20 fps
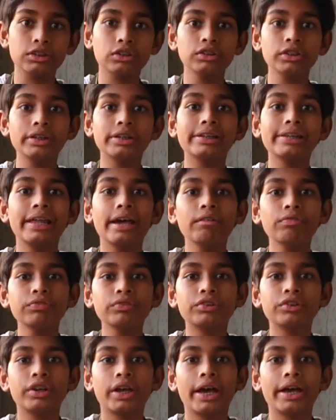on the
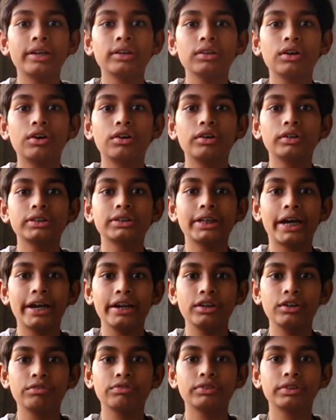left hand
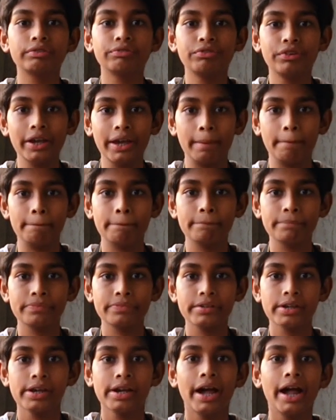side of the frame.
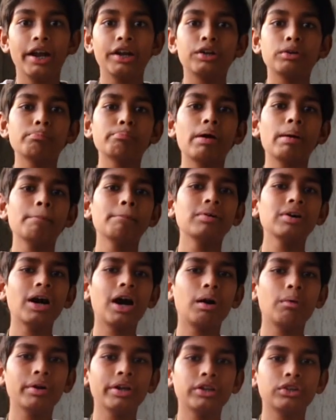And remember
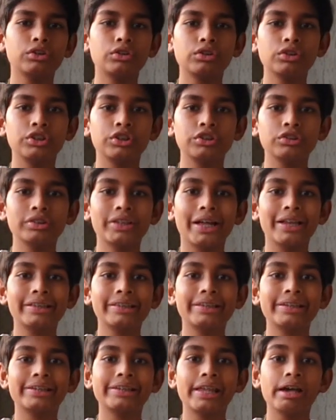how I told you
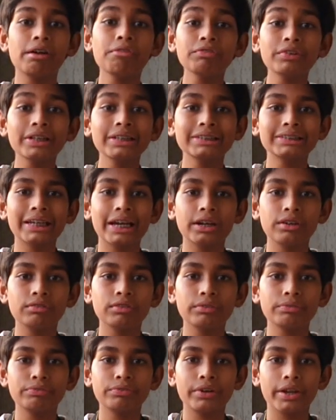that the left hand side of
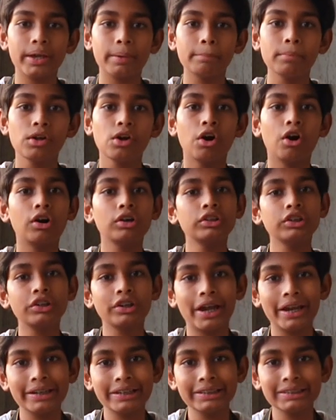the frame or the
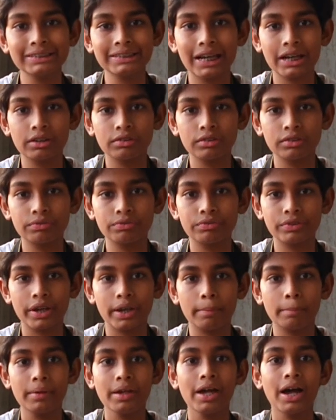right hand side of the
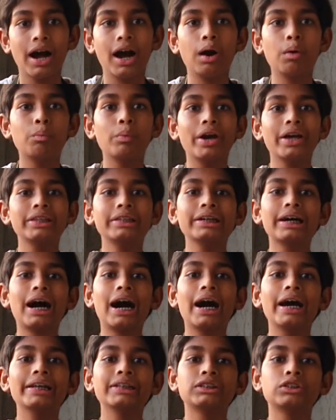frame are where the
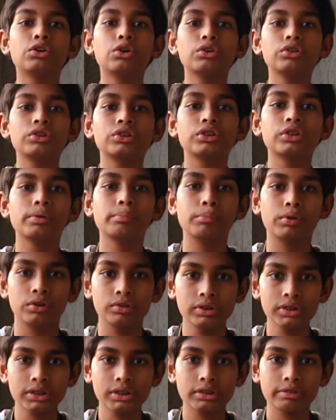eyes go to the
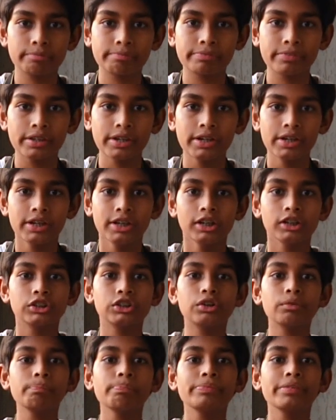most.
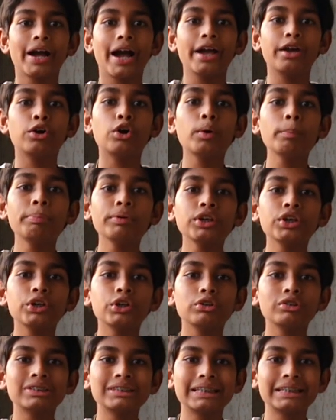So I hope you
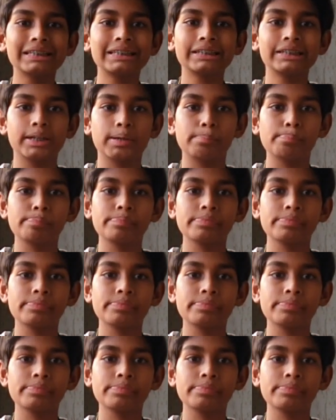use this tip.